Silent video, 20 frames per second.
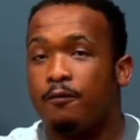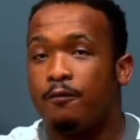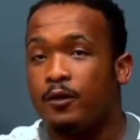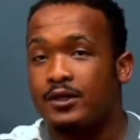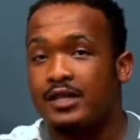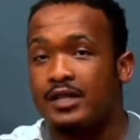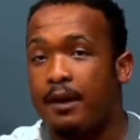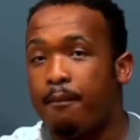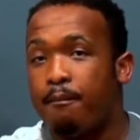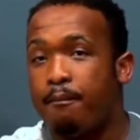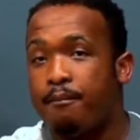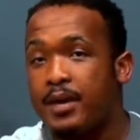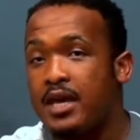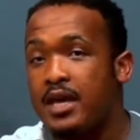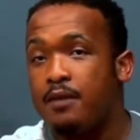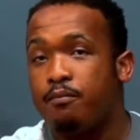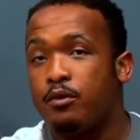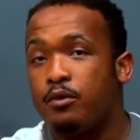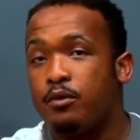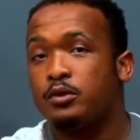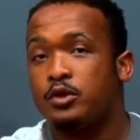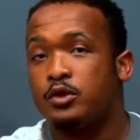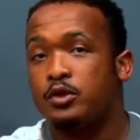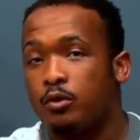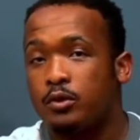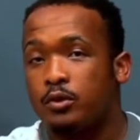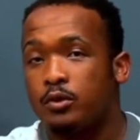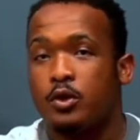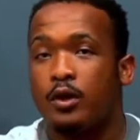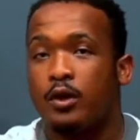some people
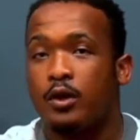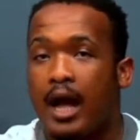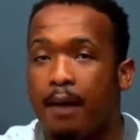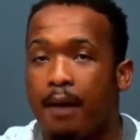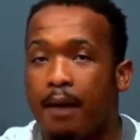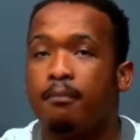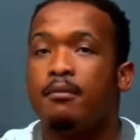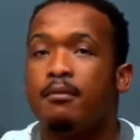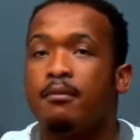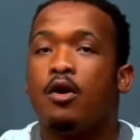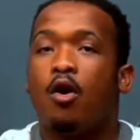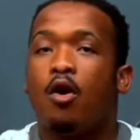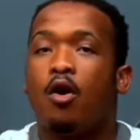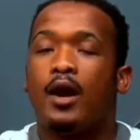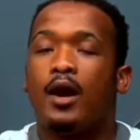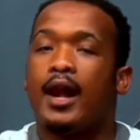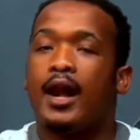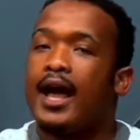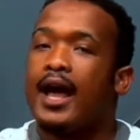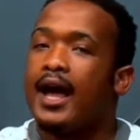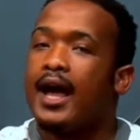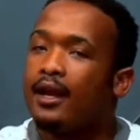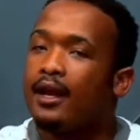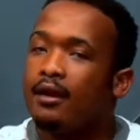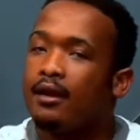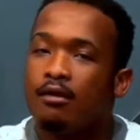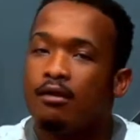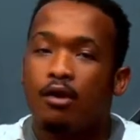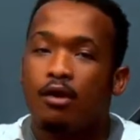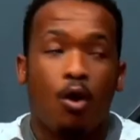to come online.
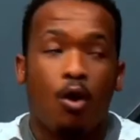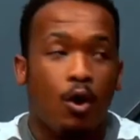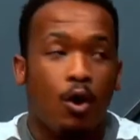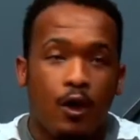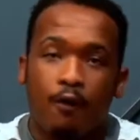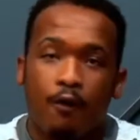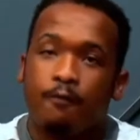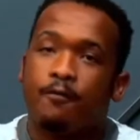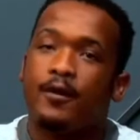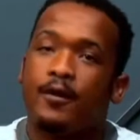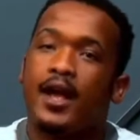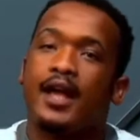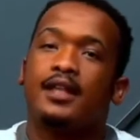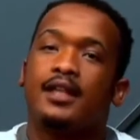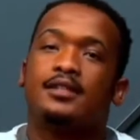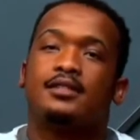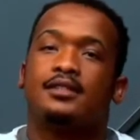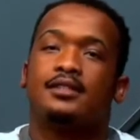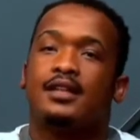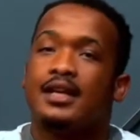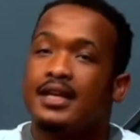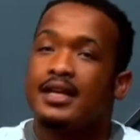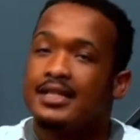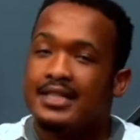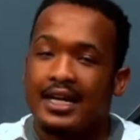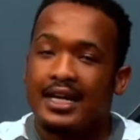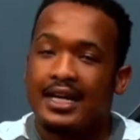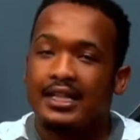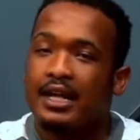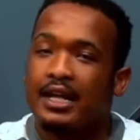Call your friends.
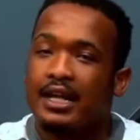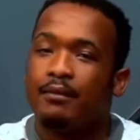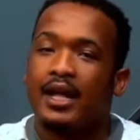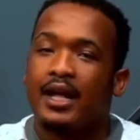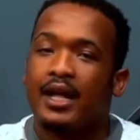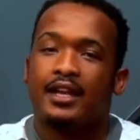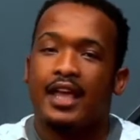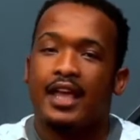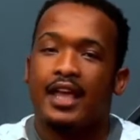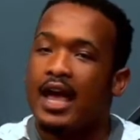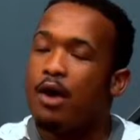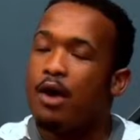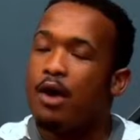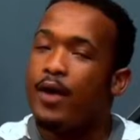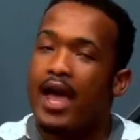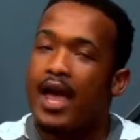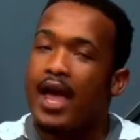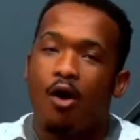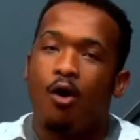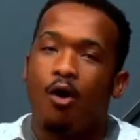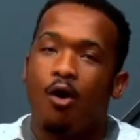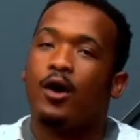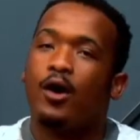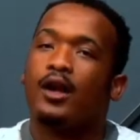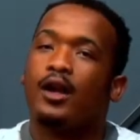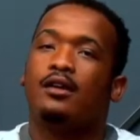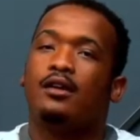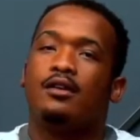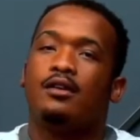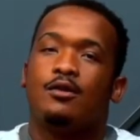Tell them that, yeah, we are
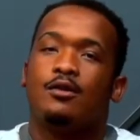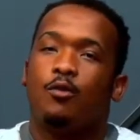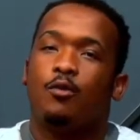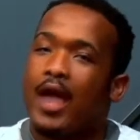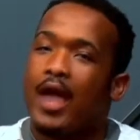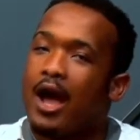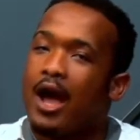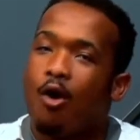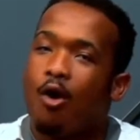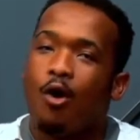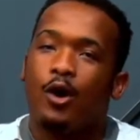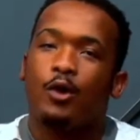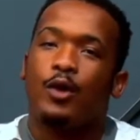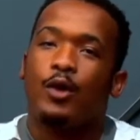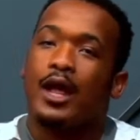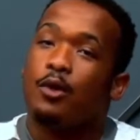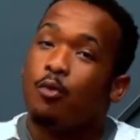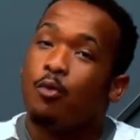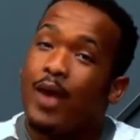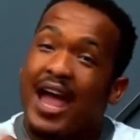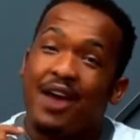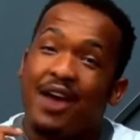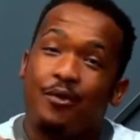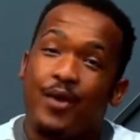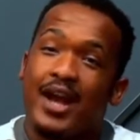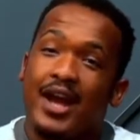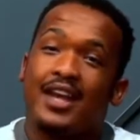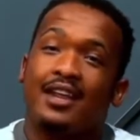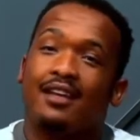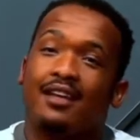on. We are on and we are
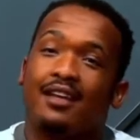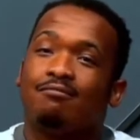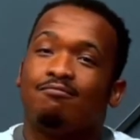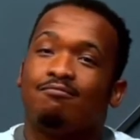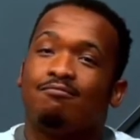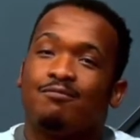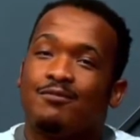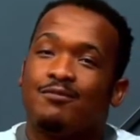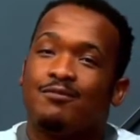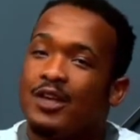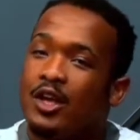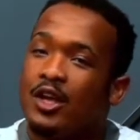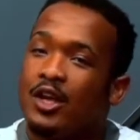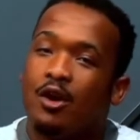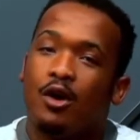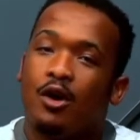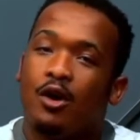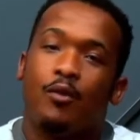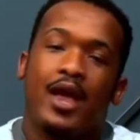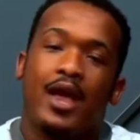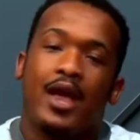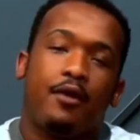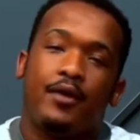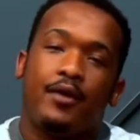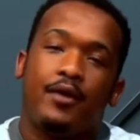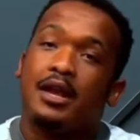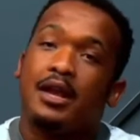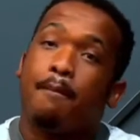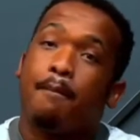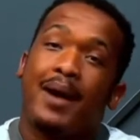ready. You know, we are
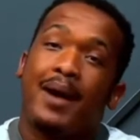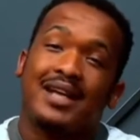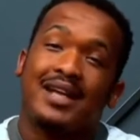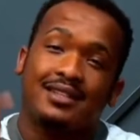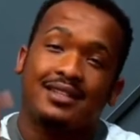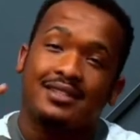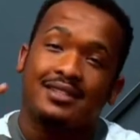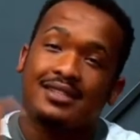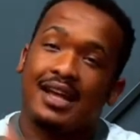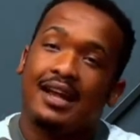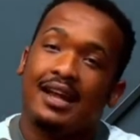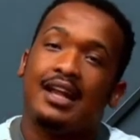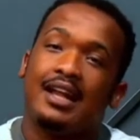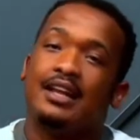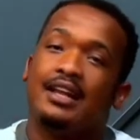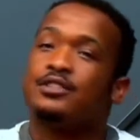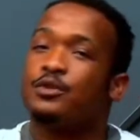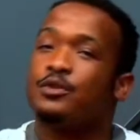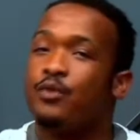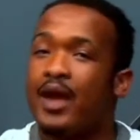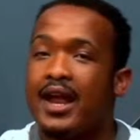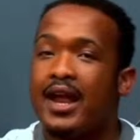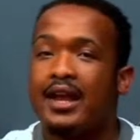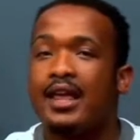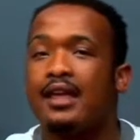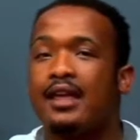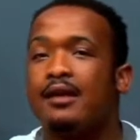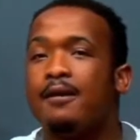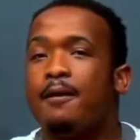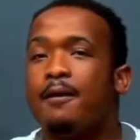ready. Pastor Sanel is
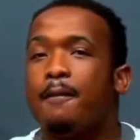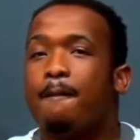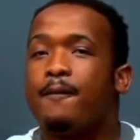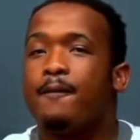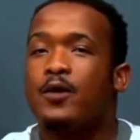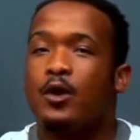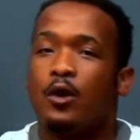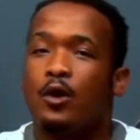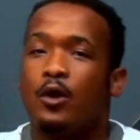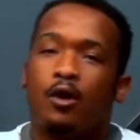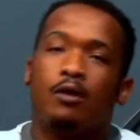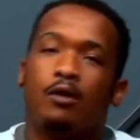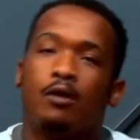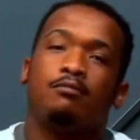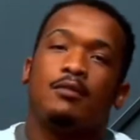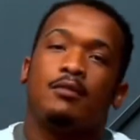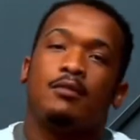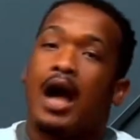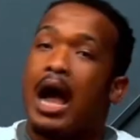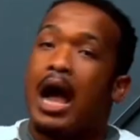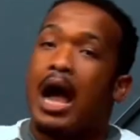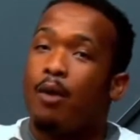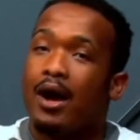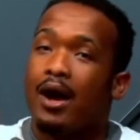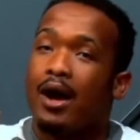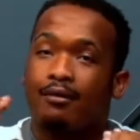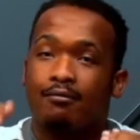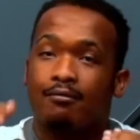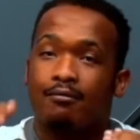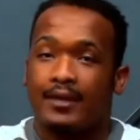ready. You know,
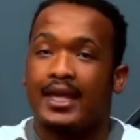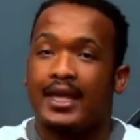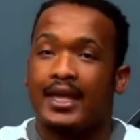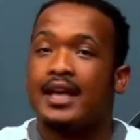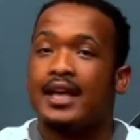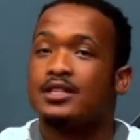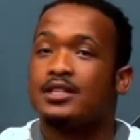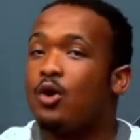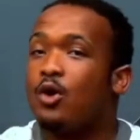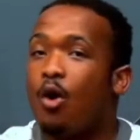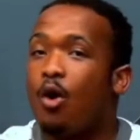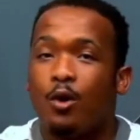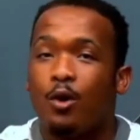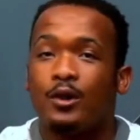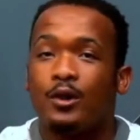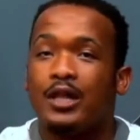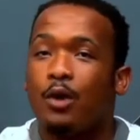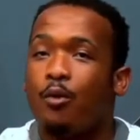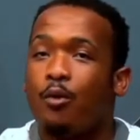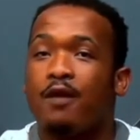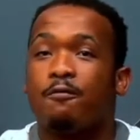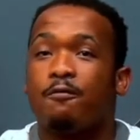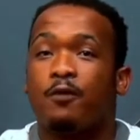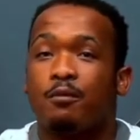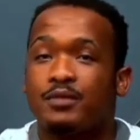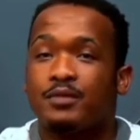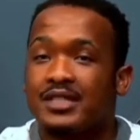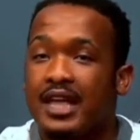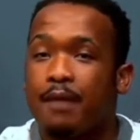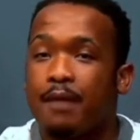our guest all the way from
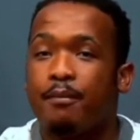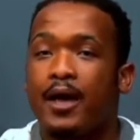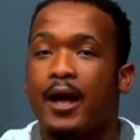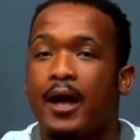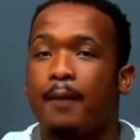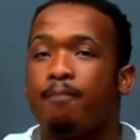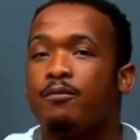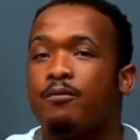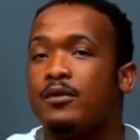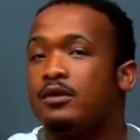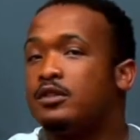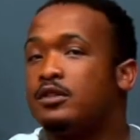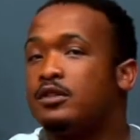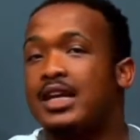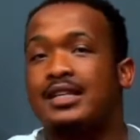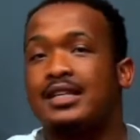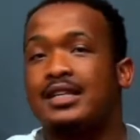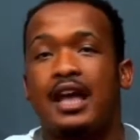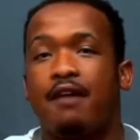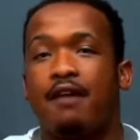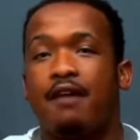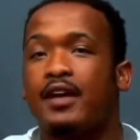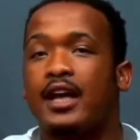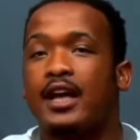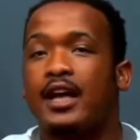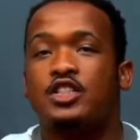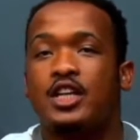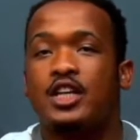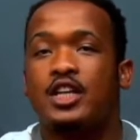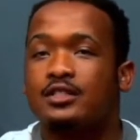Serbia. Just having a
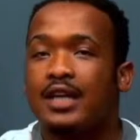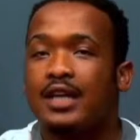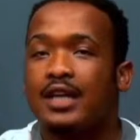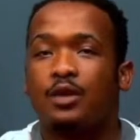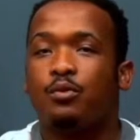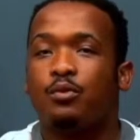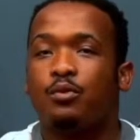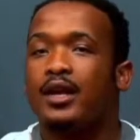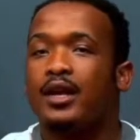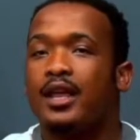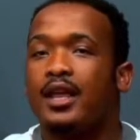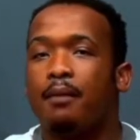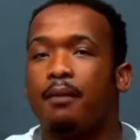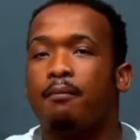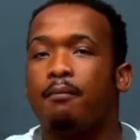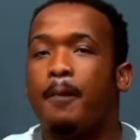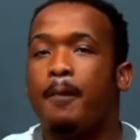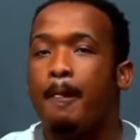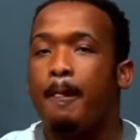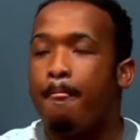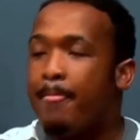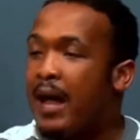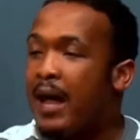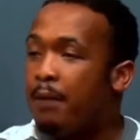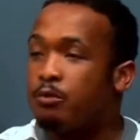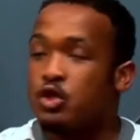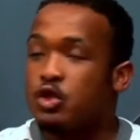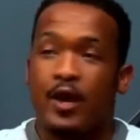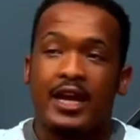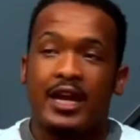chit chat with him. I'm
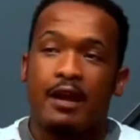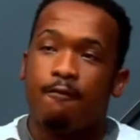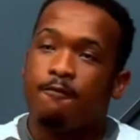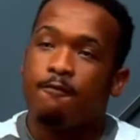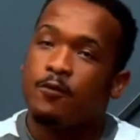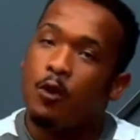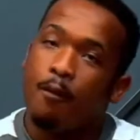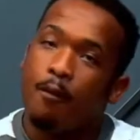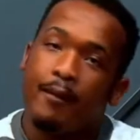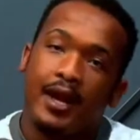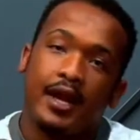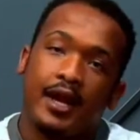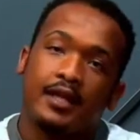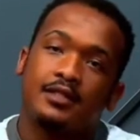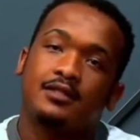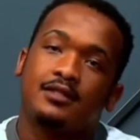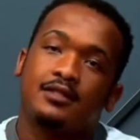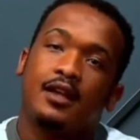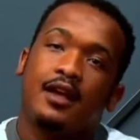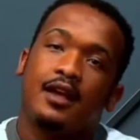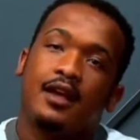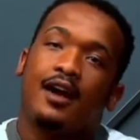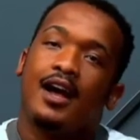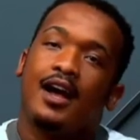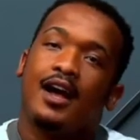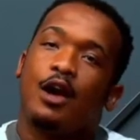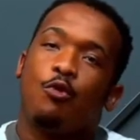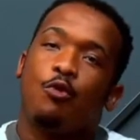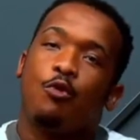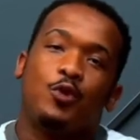sure in a few minutes,
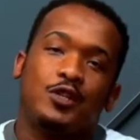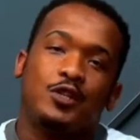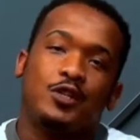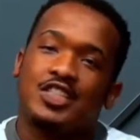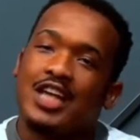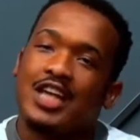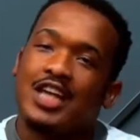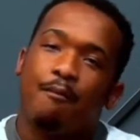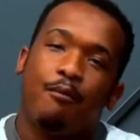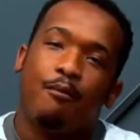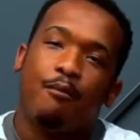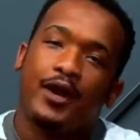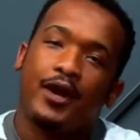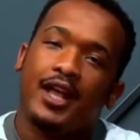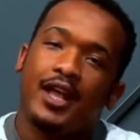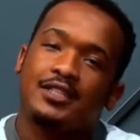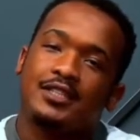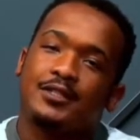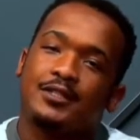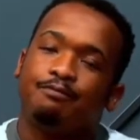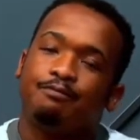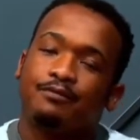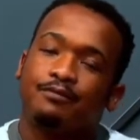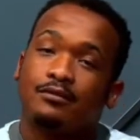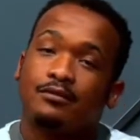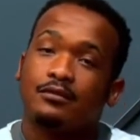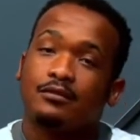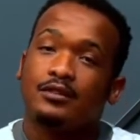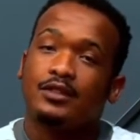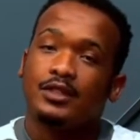we'll jump on it.
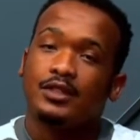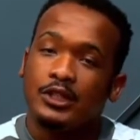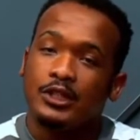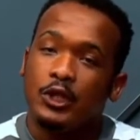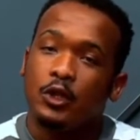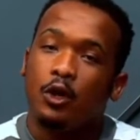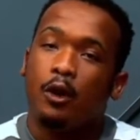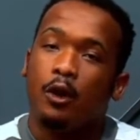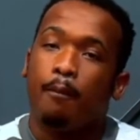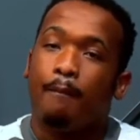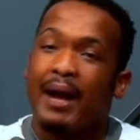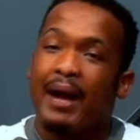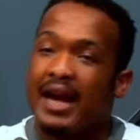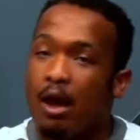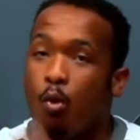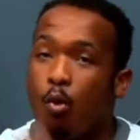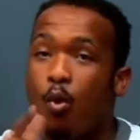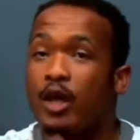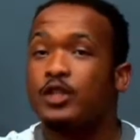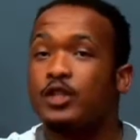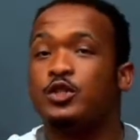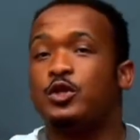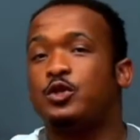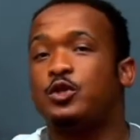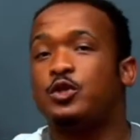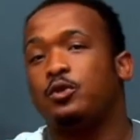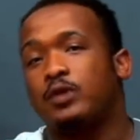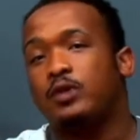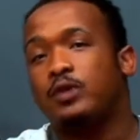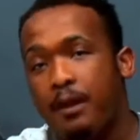You know, but I want you
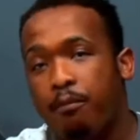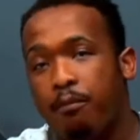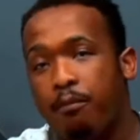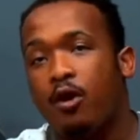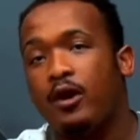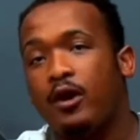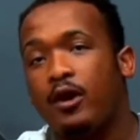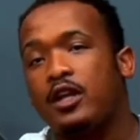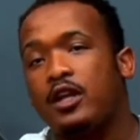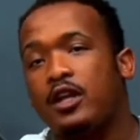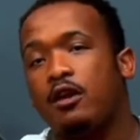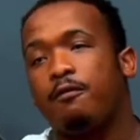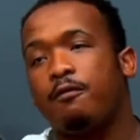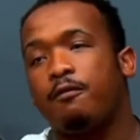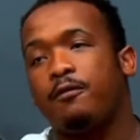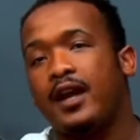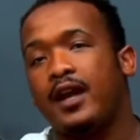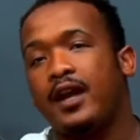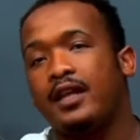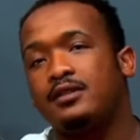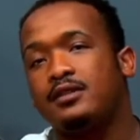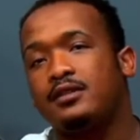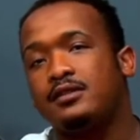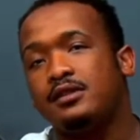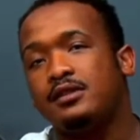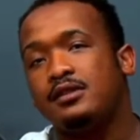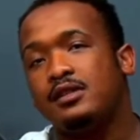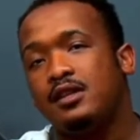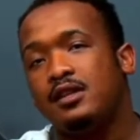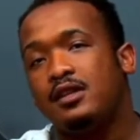to keep calling your friends,
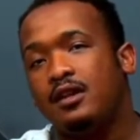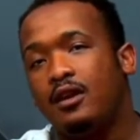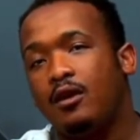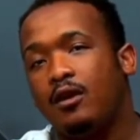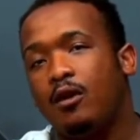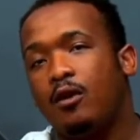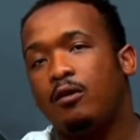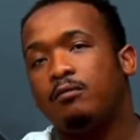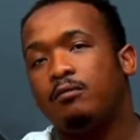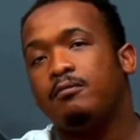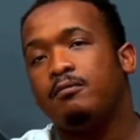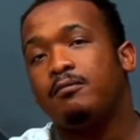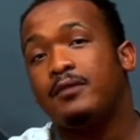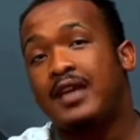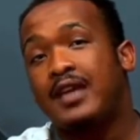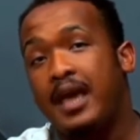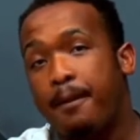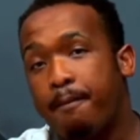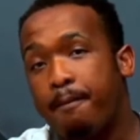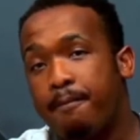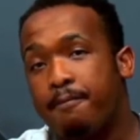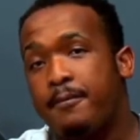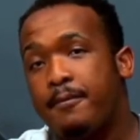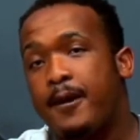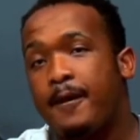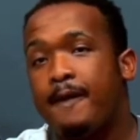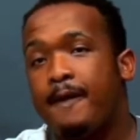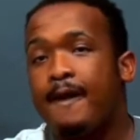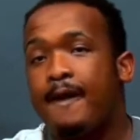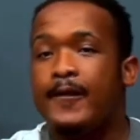you know, keep,
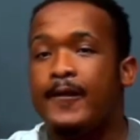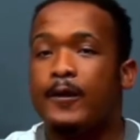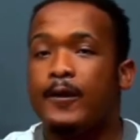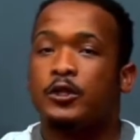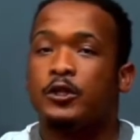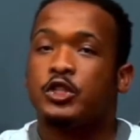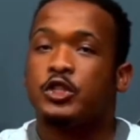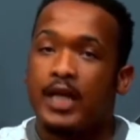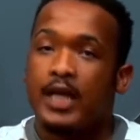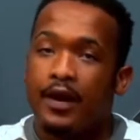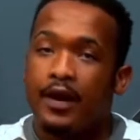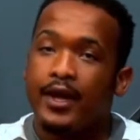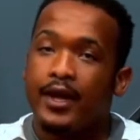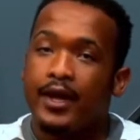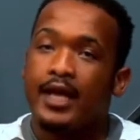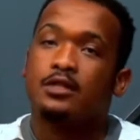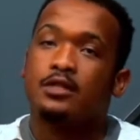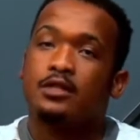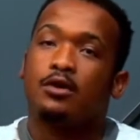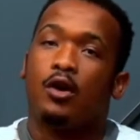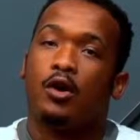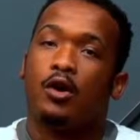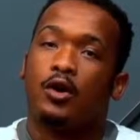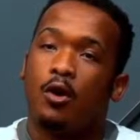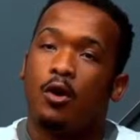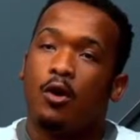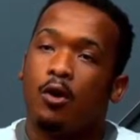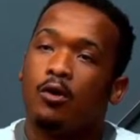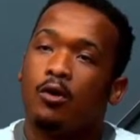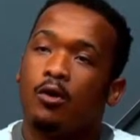you know, sharing it on
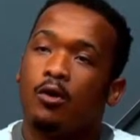your